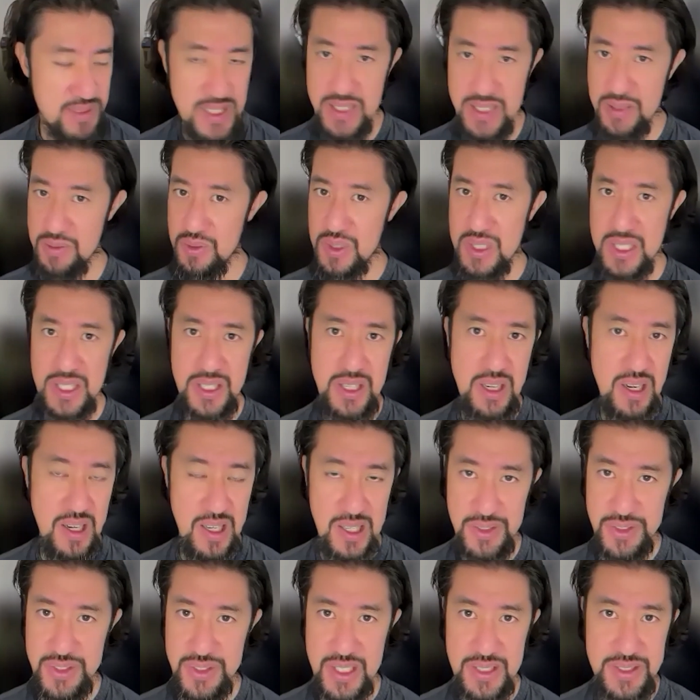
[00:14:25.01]
did it really
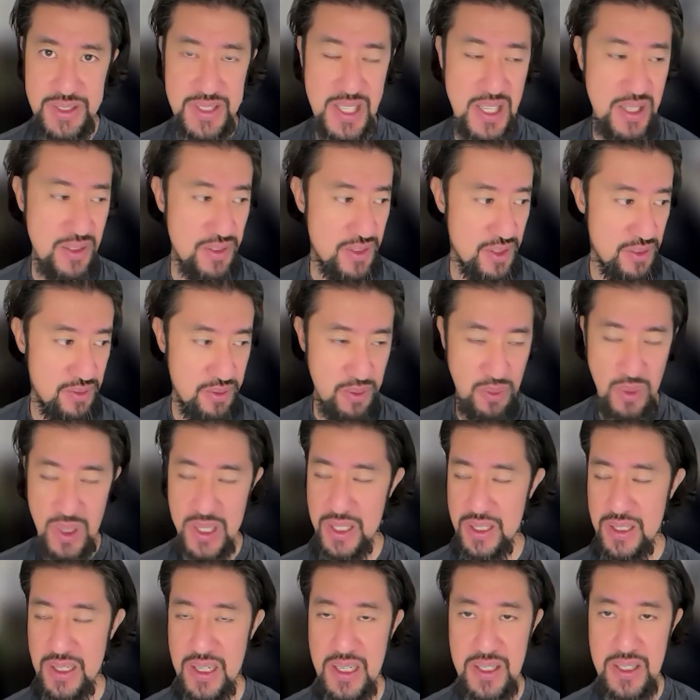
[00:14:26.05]
cost a tenth of
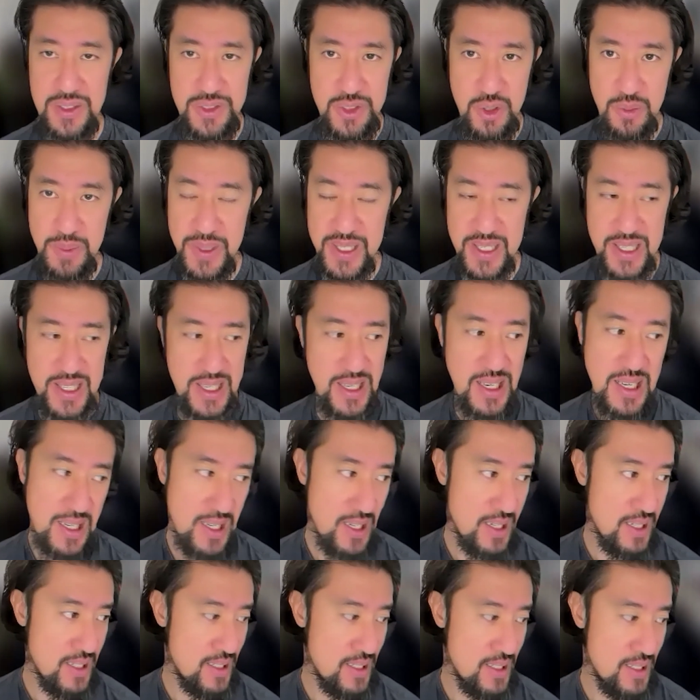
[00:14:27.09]
what it costs
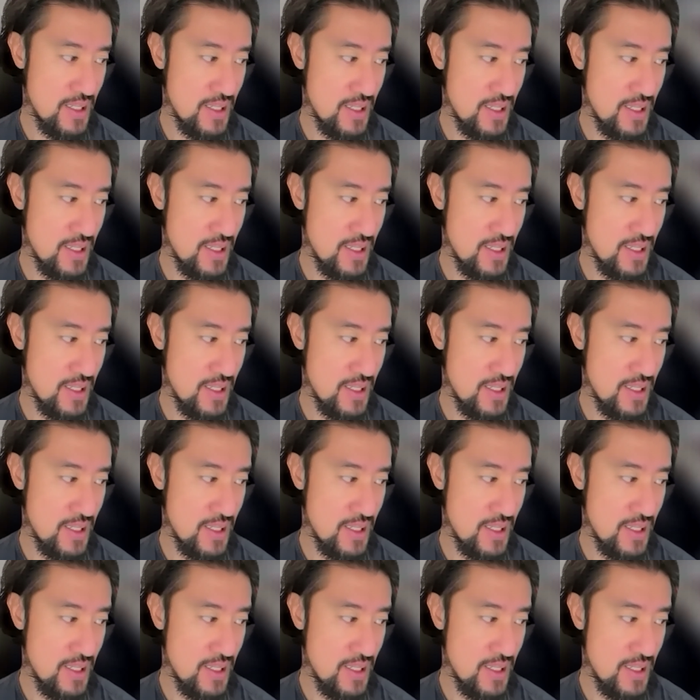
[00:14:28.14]
OpenAI?